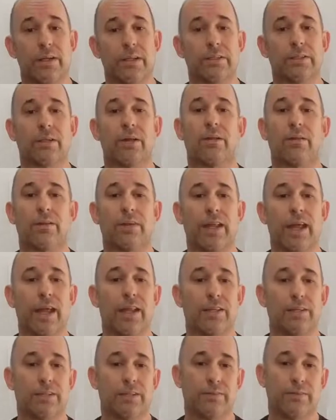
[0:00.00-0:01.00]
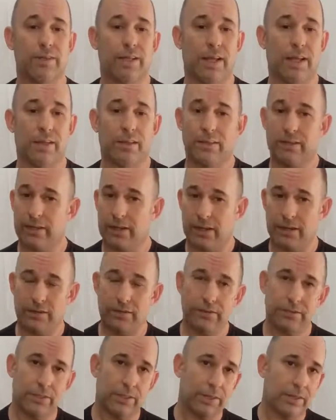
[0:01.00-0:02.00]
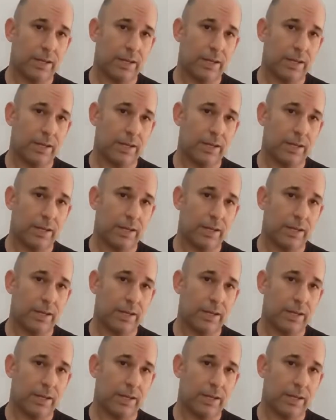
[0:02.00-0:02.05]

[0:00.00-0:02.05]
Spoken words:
It's called Dance of Death, and here's the